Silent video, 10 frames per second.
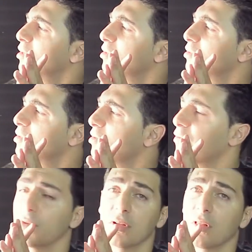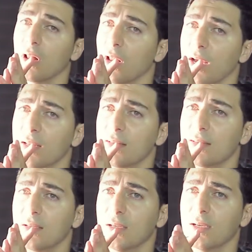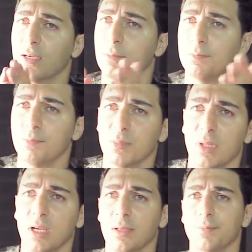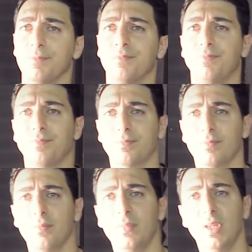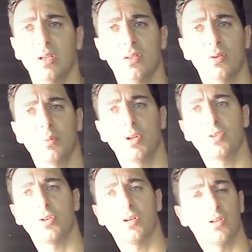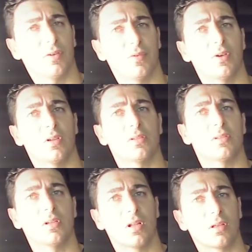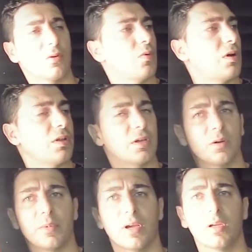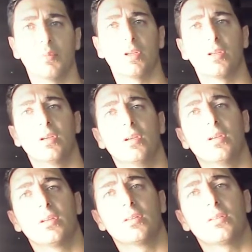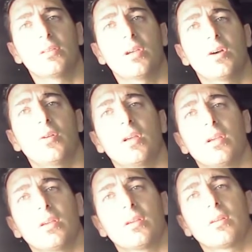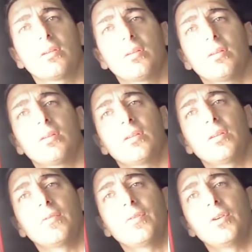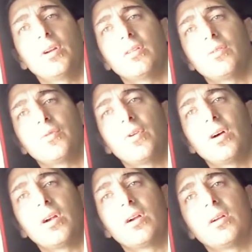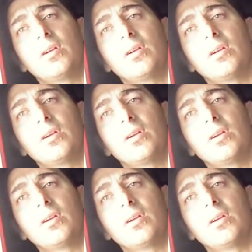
softening the light, and so I'm not sure if you could see the wall here behind me. See how if you're not too far,